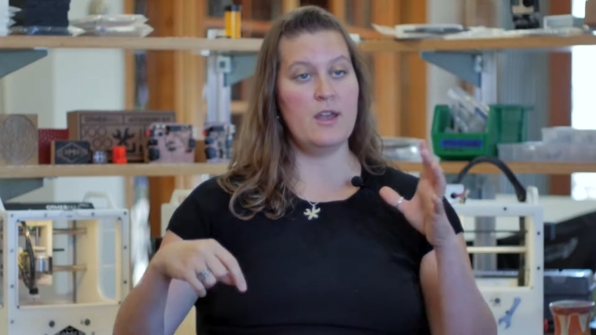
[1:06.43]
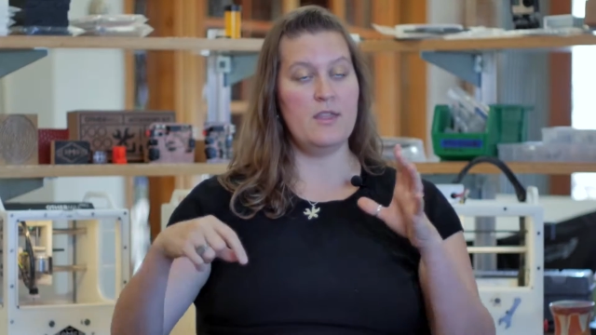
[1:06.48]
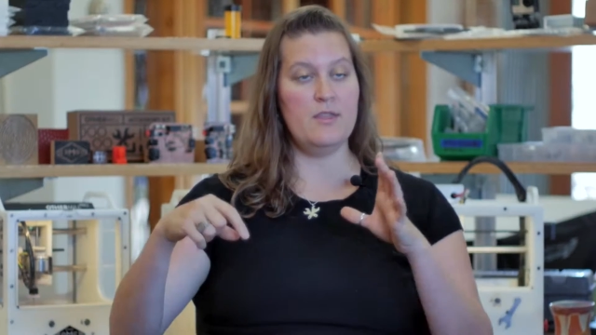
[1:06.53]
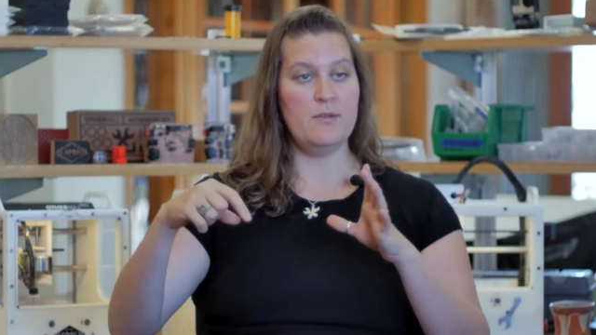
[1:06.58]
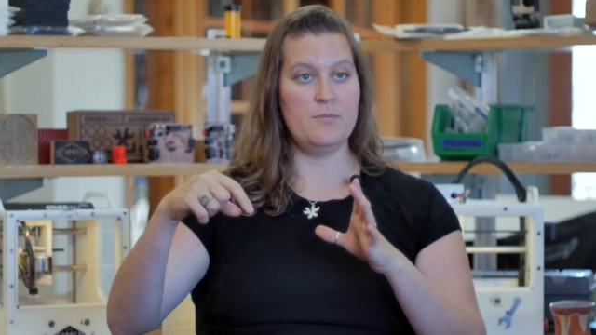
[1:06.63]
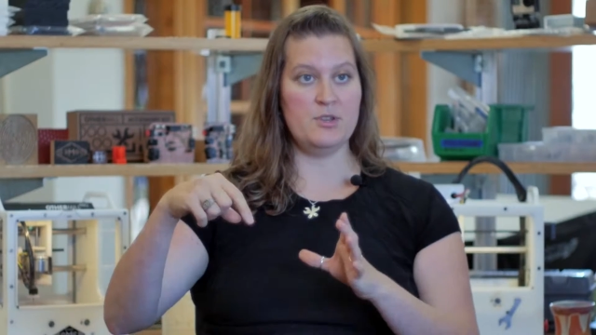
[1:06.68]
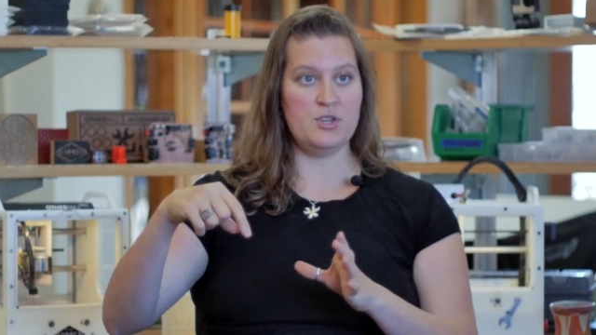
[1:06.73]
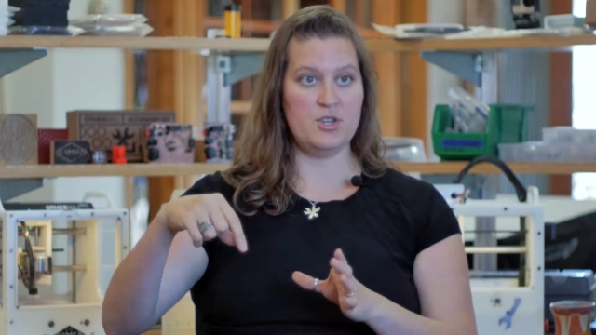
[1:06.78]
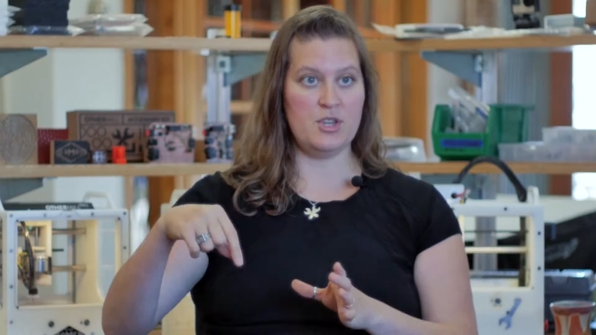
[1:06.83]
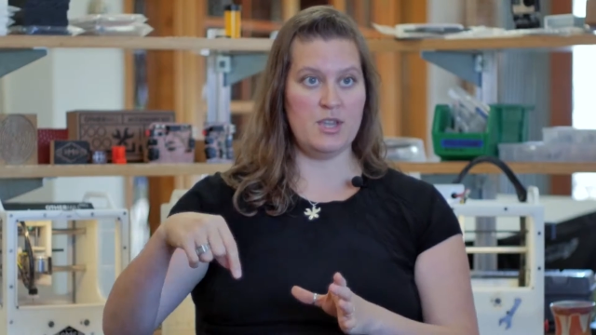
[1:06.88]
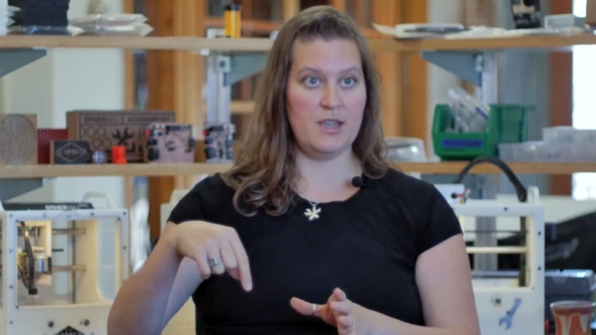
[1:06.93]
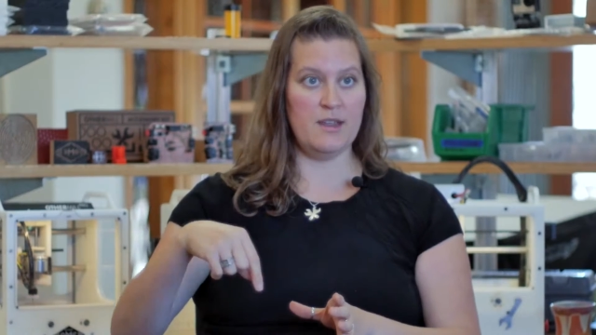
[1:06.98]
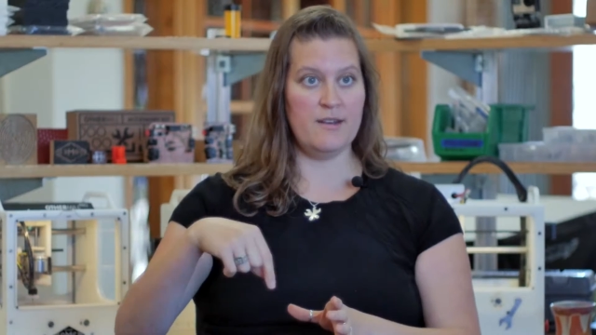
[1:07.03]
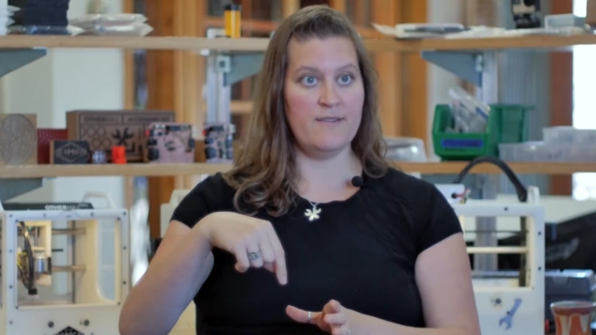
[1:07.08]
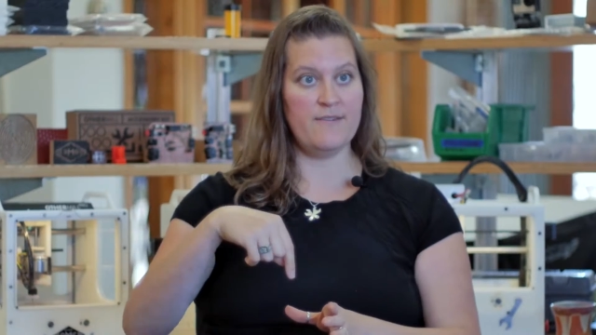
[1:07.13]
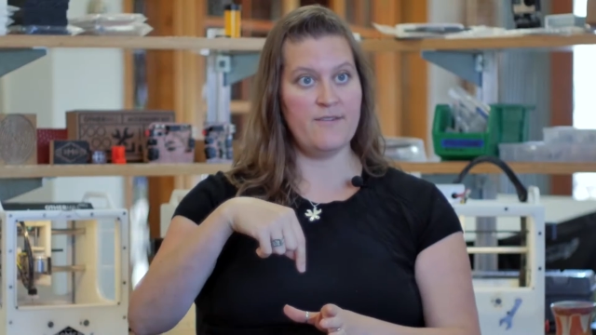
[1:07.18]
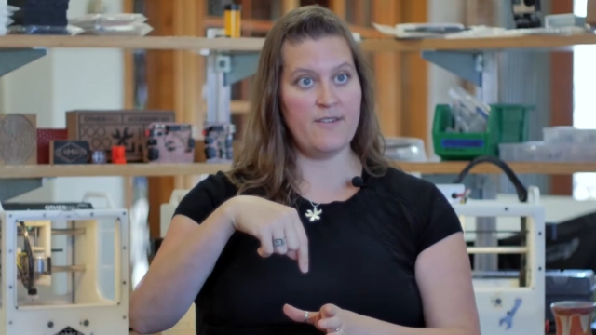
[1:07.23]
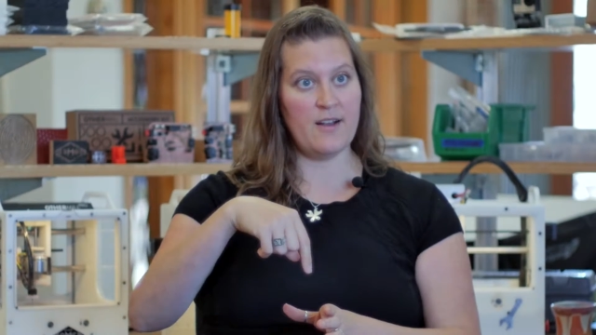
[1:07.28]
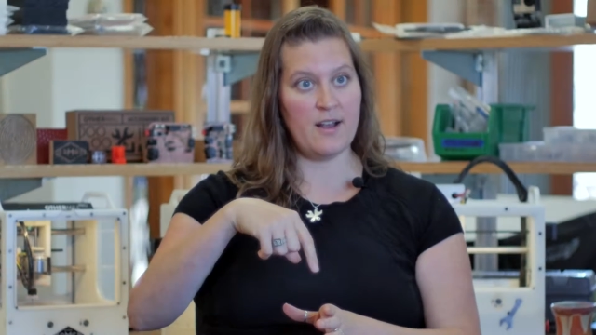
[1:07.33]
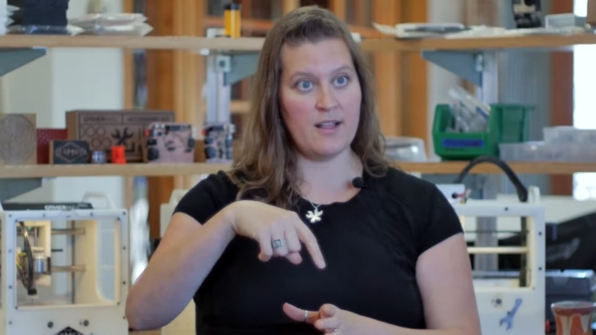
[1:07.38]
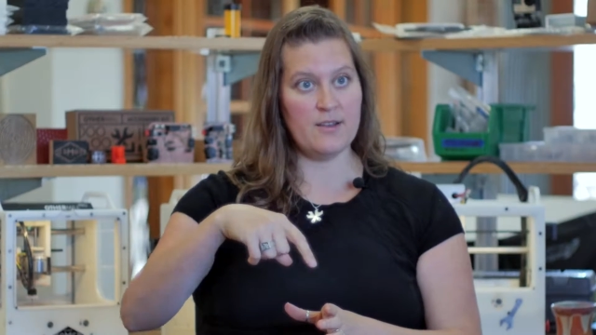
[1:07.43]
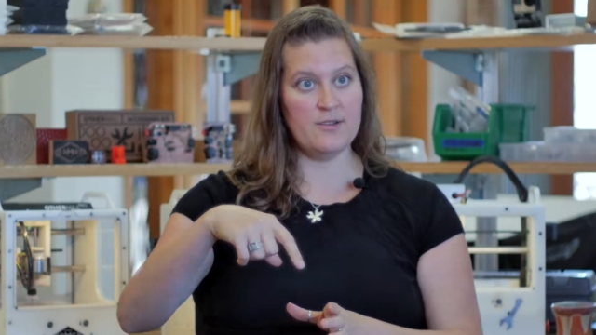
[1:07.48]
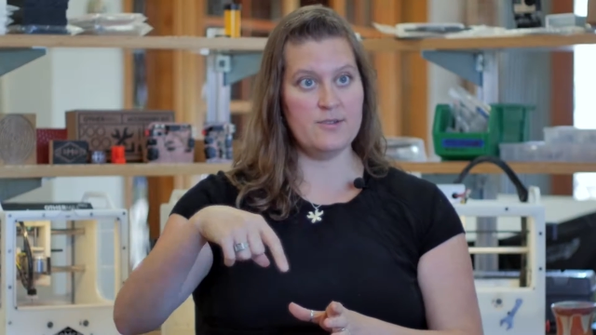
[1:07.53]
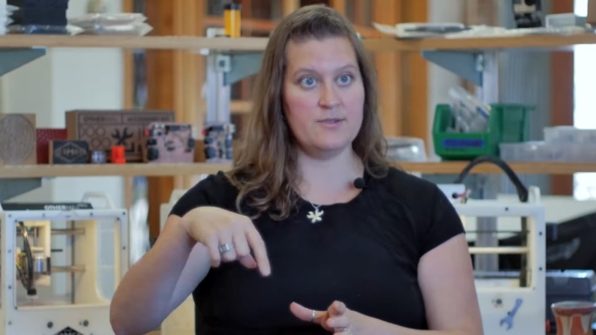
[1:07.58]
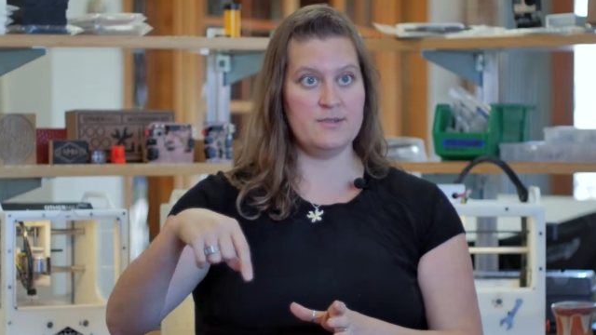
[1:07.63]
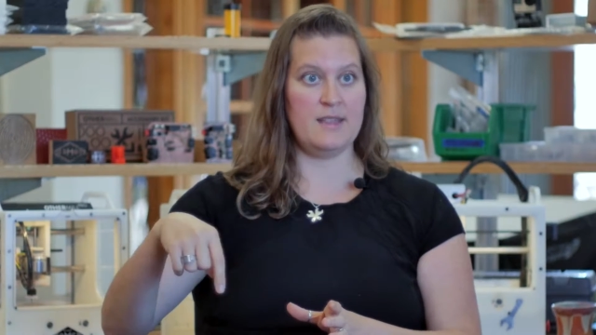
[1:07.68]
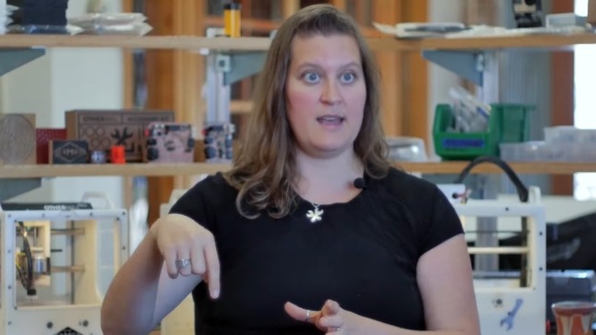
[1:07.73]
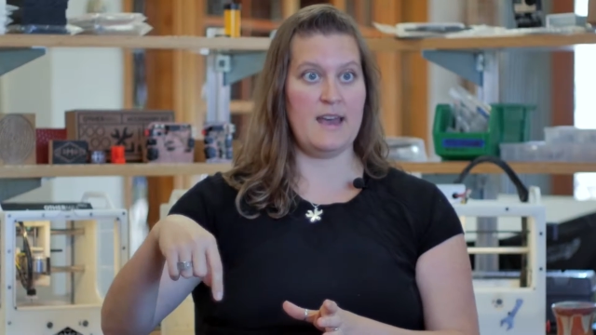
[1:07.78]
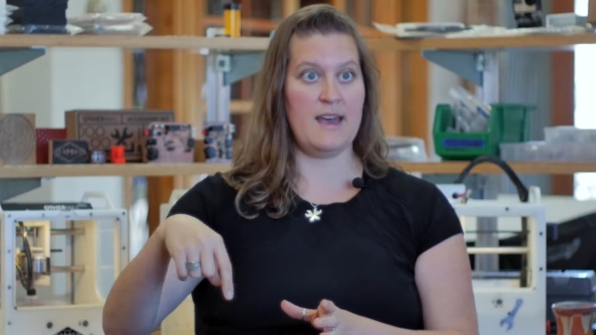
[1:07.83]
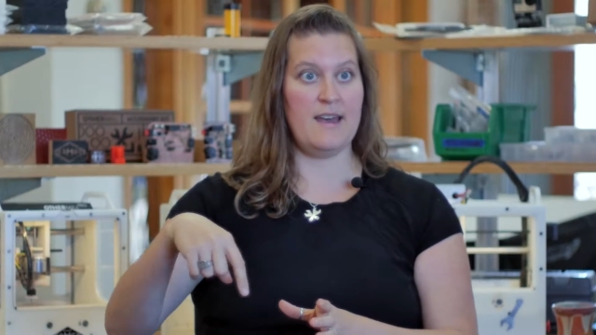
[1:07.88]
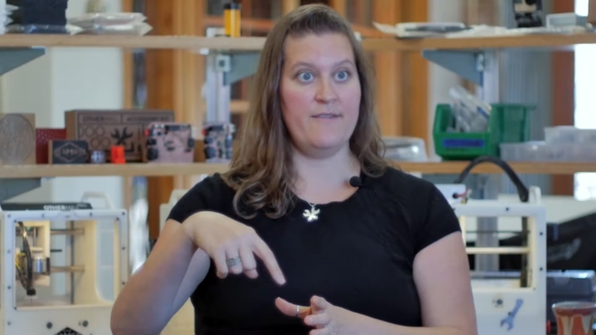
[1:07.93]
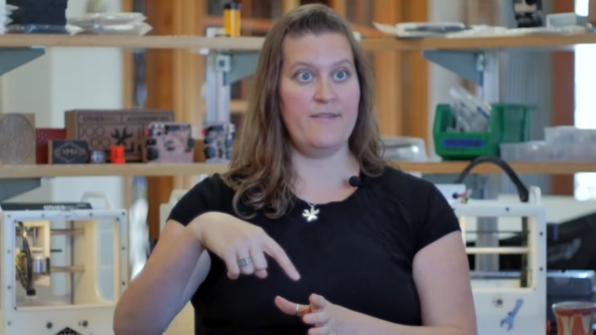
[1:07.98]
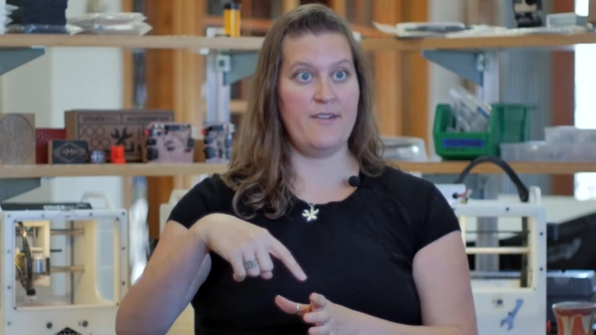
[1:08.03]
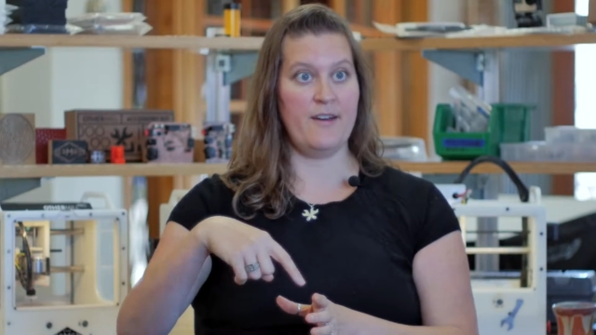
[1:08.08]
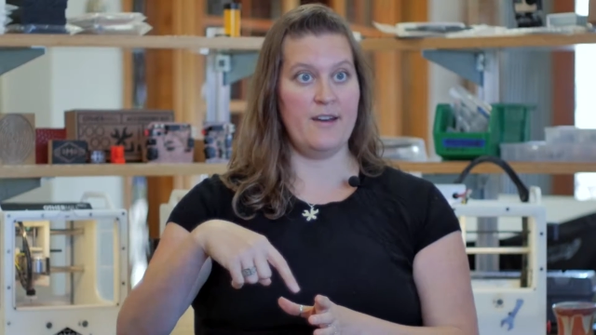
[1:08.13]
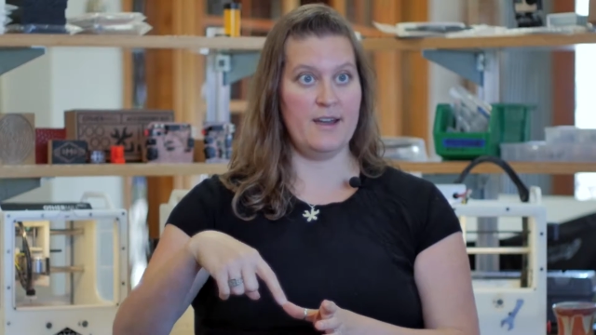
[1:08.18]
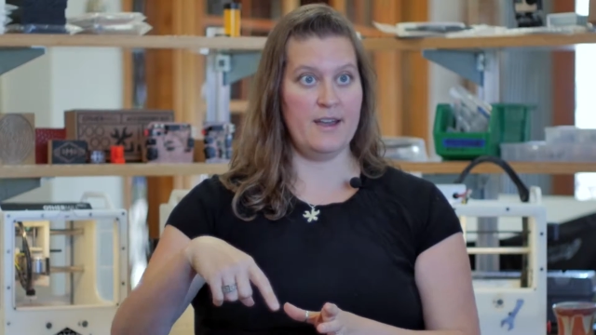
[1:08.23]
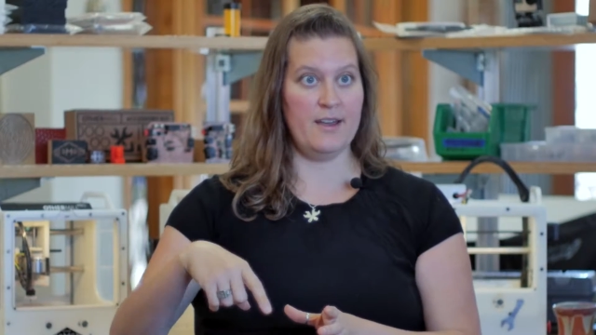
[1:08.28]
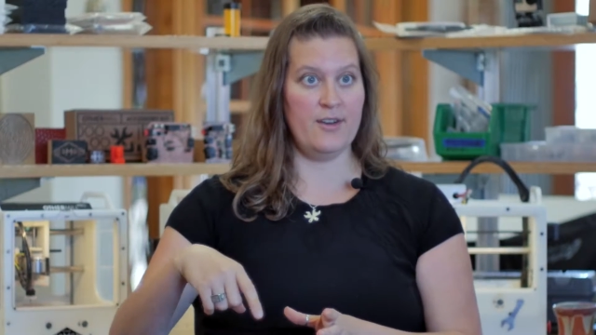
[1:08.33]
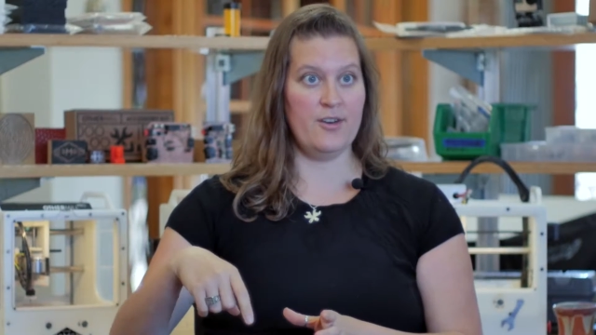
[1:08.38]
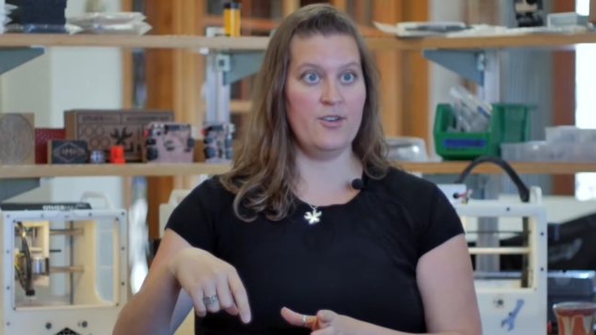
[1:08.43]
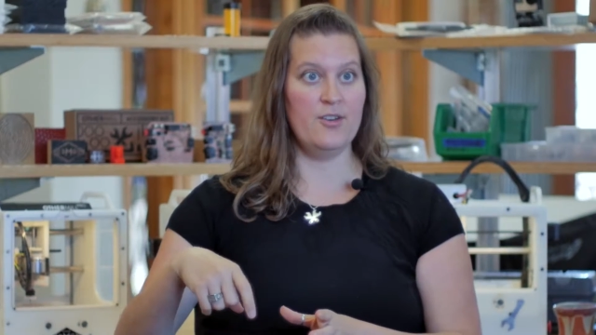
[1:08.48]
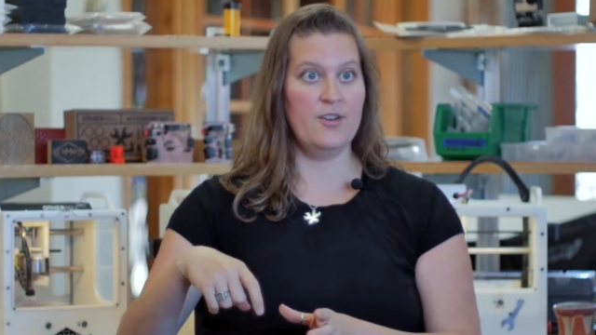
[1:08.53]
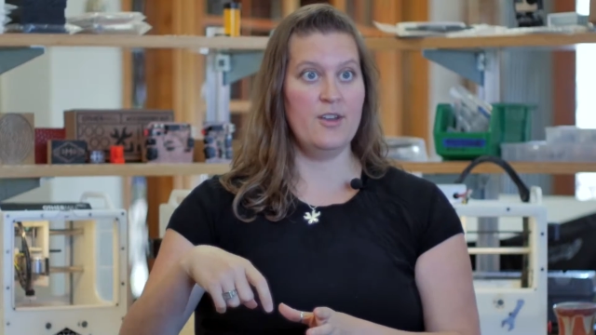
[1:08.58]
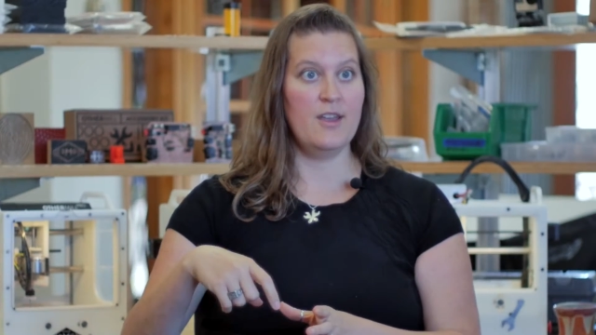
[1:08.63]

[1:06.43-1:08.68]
and the machine follows that file